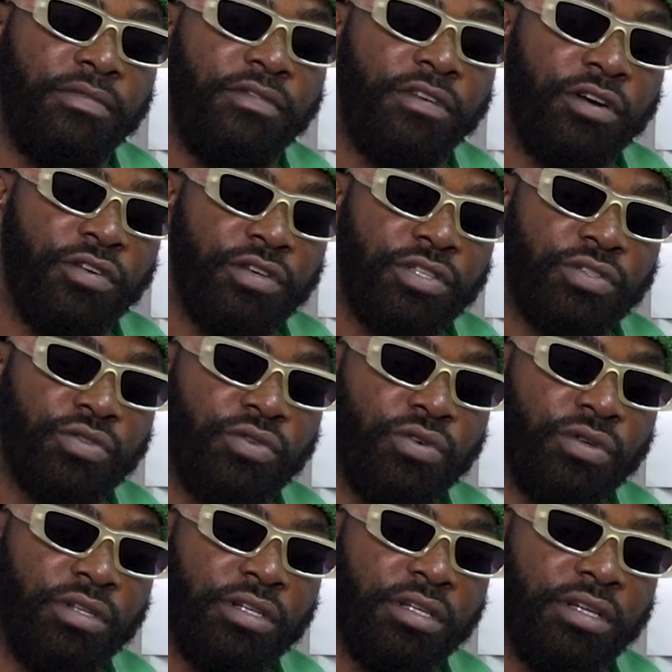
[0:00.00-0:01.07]
very soon.
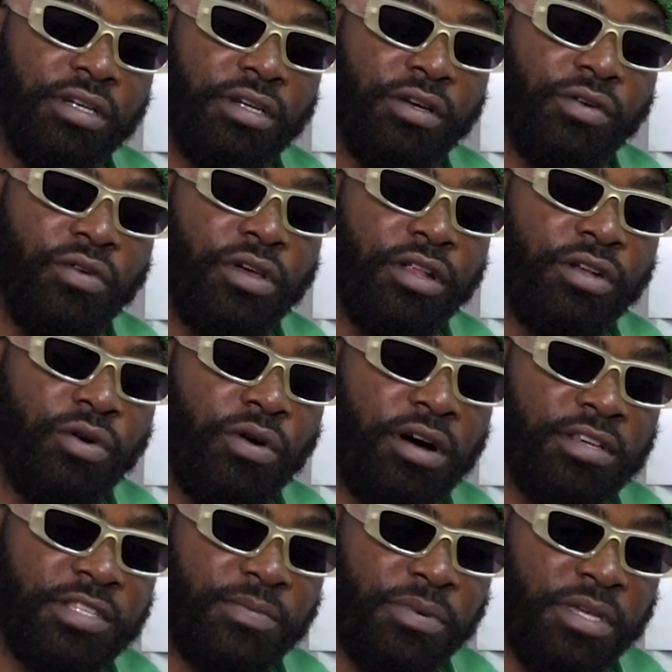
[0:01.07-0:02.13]
We don't want
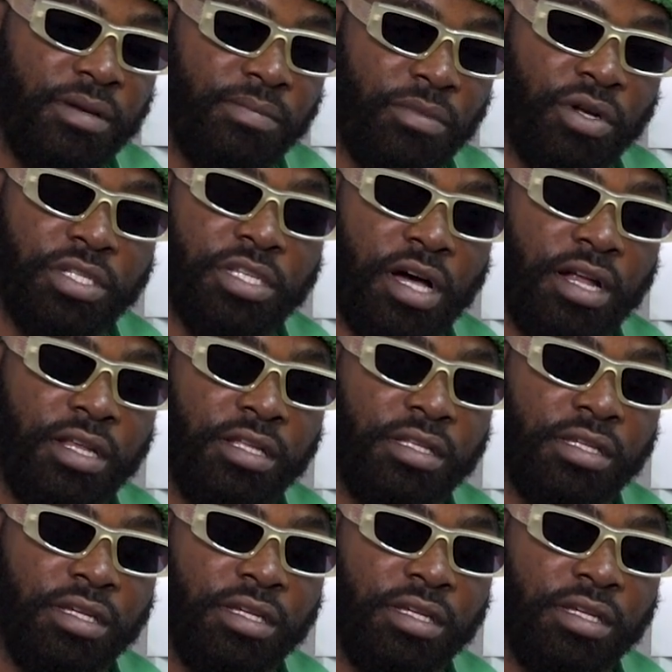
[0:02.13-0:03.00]
to speak much on it.